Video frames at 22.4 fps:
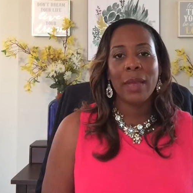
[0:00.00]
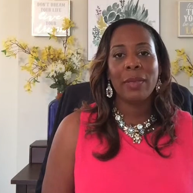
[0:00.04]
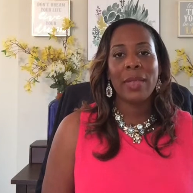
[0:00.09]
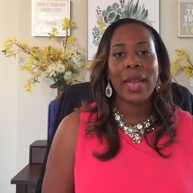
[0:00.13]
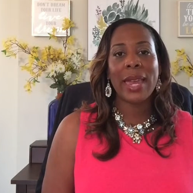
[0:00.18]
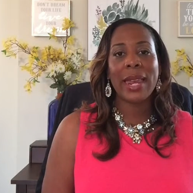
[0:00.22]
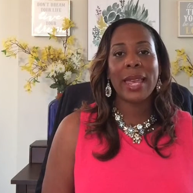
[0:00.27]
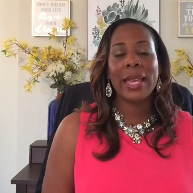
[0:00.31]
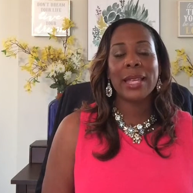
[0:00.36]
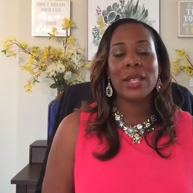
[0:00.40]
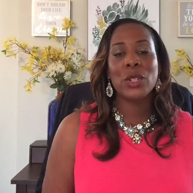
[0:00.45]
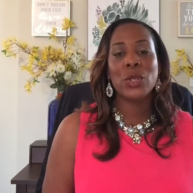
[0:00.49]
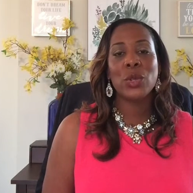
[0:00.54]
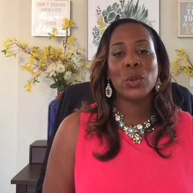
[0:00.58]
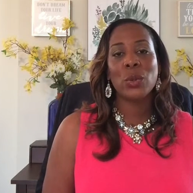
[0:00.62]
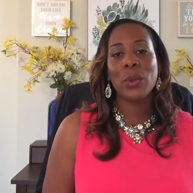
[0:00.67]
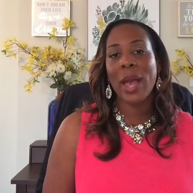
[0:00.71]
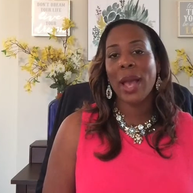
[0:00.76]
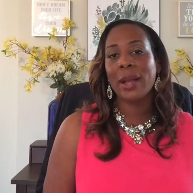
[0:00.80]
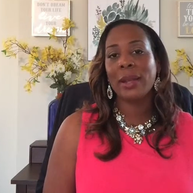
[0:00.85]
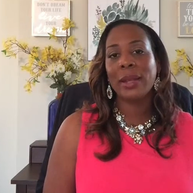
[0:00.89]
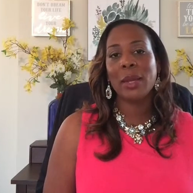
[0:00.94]
that is
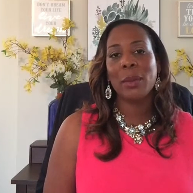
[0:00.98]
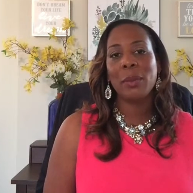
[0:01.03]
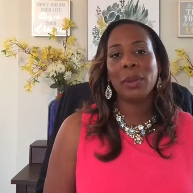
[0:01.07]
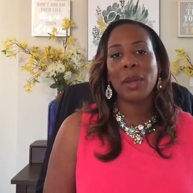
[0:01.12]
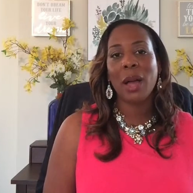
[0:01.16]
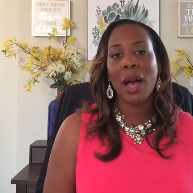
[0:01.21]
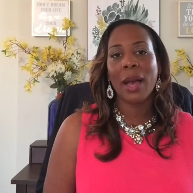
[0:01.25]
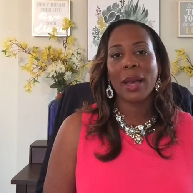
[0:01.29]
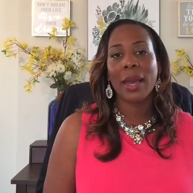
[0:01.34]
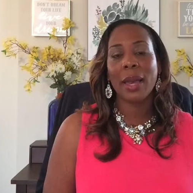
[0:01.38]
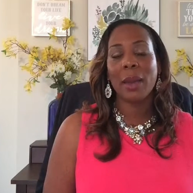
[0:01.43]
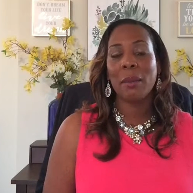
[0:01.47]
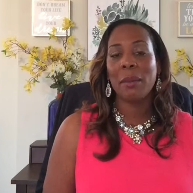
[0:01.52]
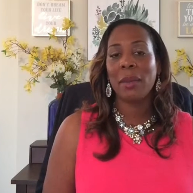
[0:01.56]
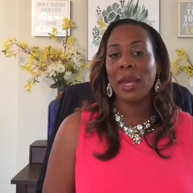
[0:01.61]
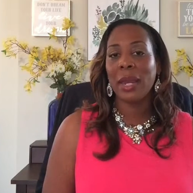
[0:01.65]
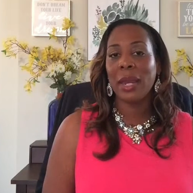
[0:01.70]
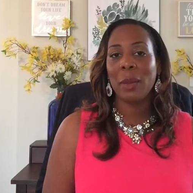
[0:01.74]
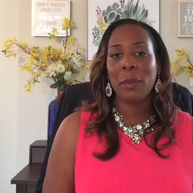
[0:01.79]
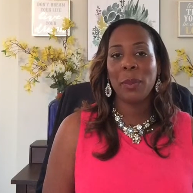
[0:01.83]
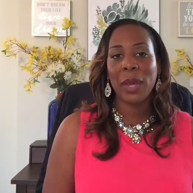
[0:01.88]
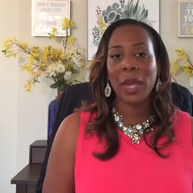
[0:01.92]
directly blocking
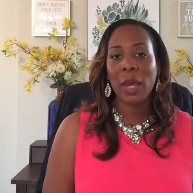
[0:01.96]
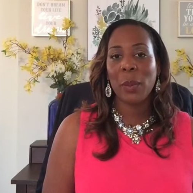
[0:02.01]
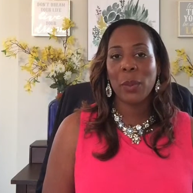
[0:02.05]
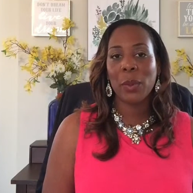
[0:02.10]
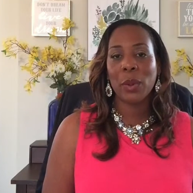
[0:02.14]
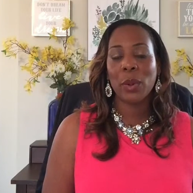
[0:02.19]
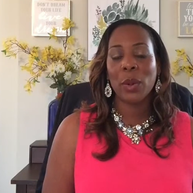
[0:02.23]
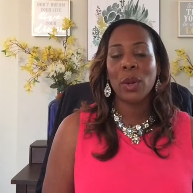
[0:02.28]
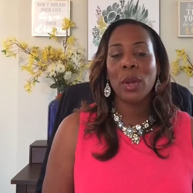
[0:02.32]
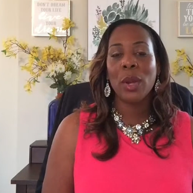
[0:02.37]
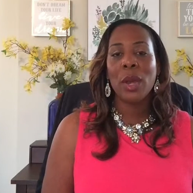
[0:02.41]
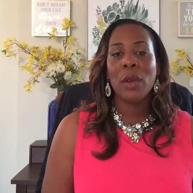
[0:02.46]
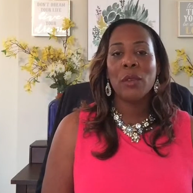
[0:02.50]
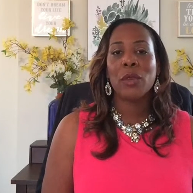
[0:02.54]
many people